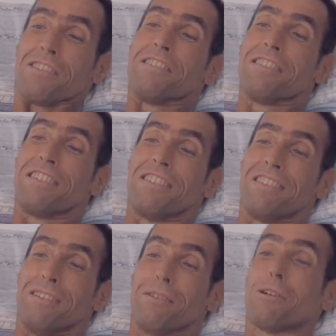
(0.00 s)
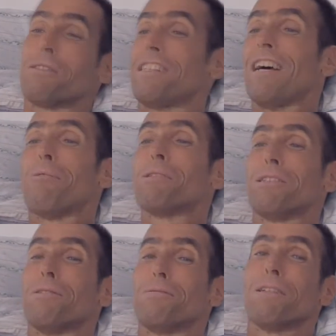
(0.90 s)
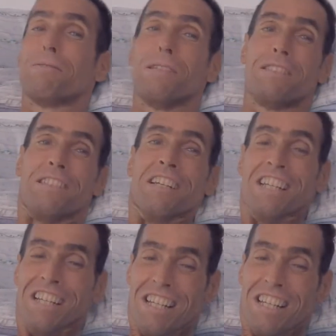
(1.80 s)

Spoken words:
Because that wasn't the real reason.